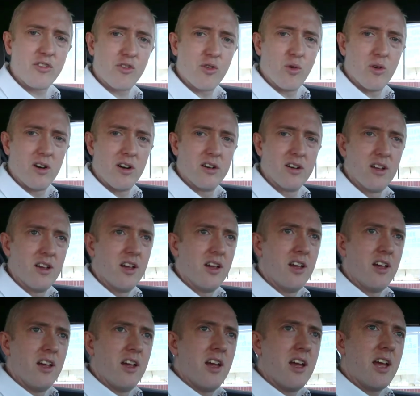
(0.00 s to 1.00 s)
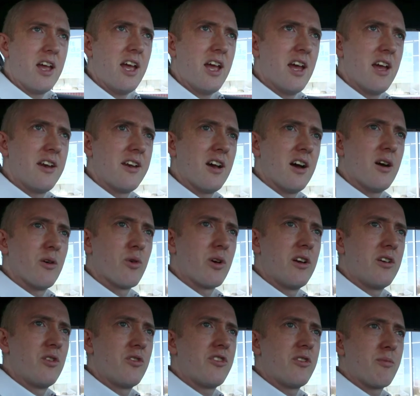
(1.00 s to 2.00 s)
store. And uh, we're
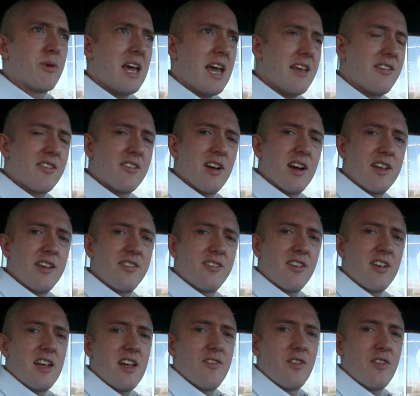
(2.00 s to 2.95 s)
gonna do some case studies